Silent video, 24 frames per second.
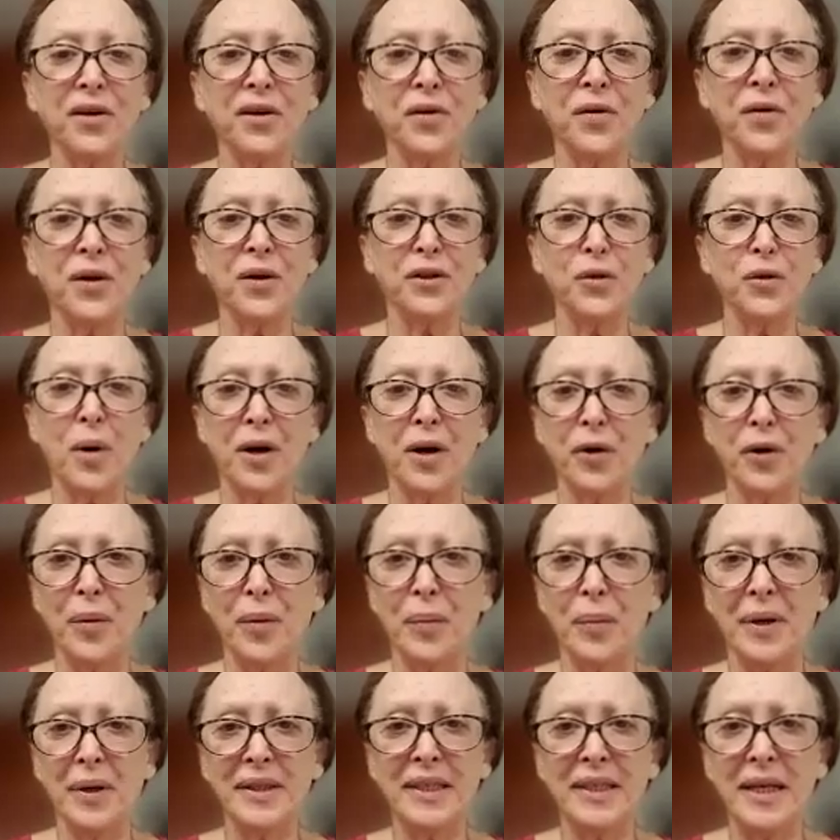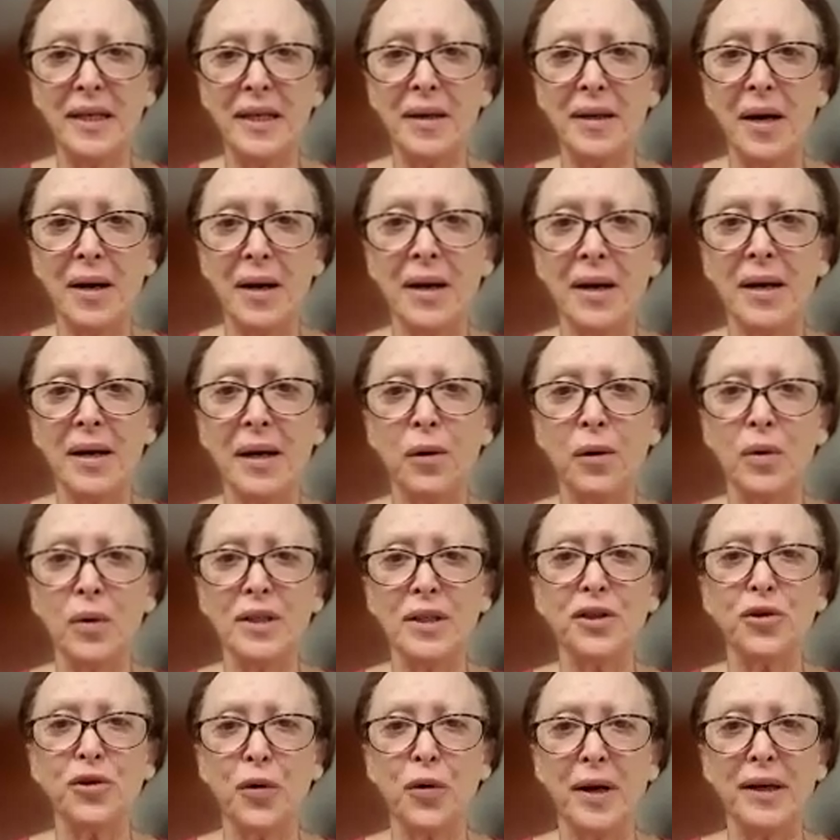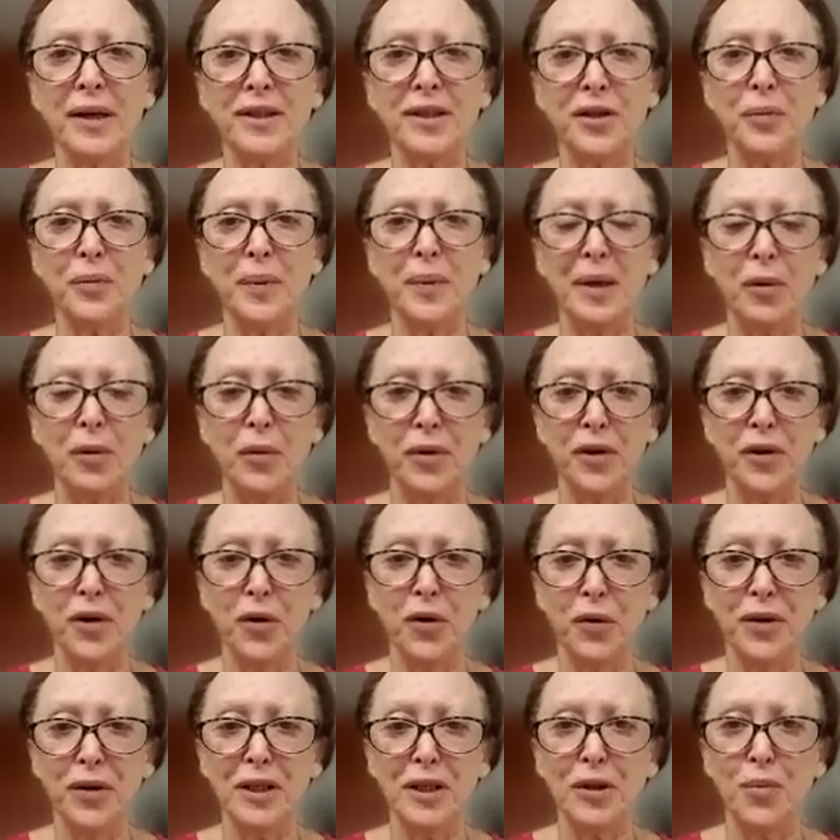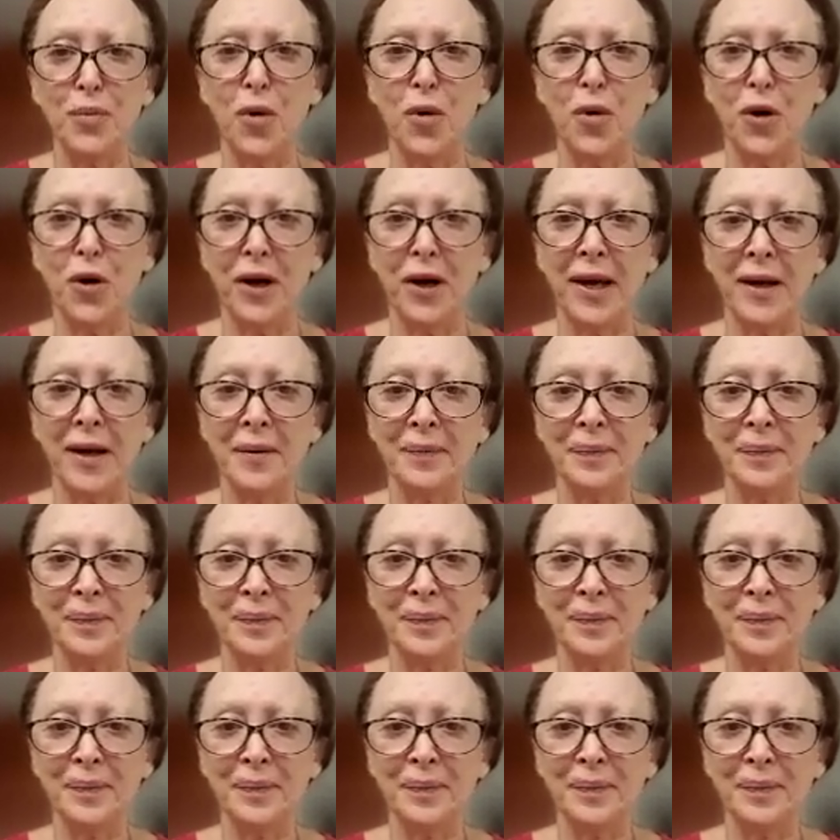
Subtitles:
you, Eduardo and Bettina. It was great to be with you this morning.